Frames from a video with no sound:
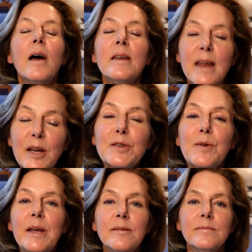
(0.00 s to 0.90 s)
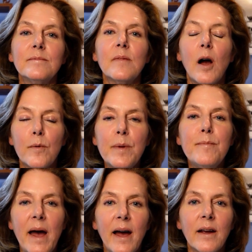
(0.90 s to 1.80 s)
next week, I'll be
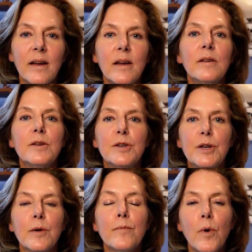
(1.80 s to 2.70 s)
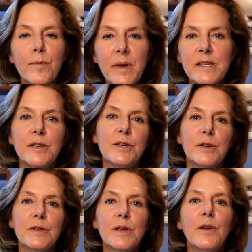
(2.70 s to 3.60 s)
back to share more
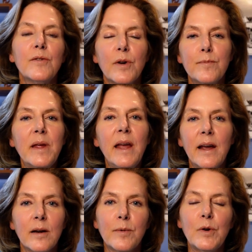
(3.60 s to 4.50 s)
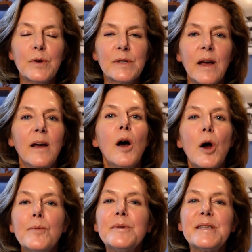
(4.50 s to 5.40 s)
messages from the animals.
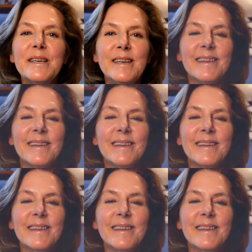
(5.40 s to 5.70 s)
Hope to see you